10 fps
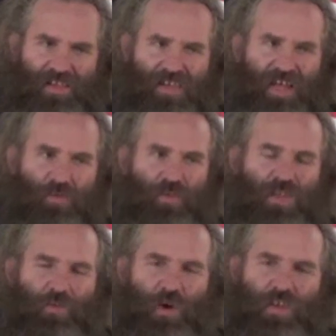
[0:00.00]
And I
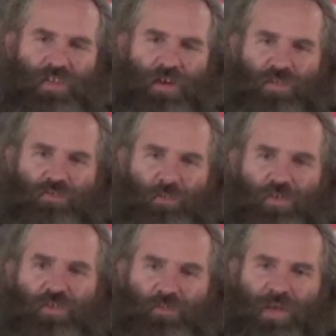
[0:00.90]
really want to tell this
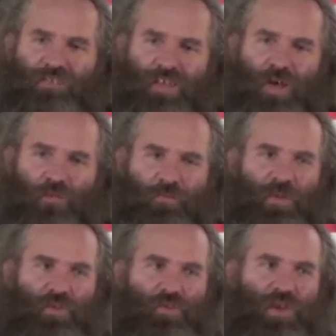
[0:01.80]
mostly to myself. I
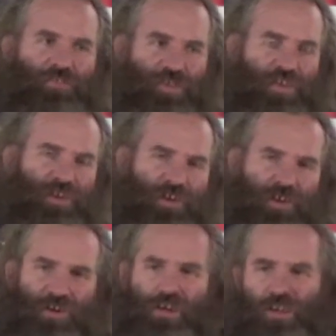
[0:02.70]
mean, you guys are
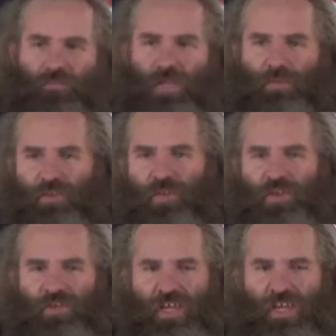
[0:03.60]
here, maybe a little
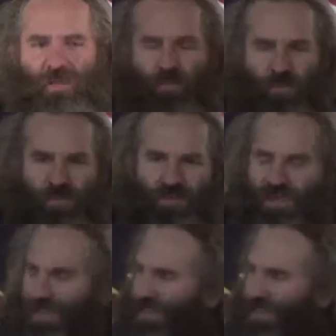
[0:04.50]
entertained, but mostly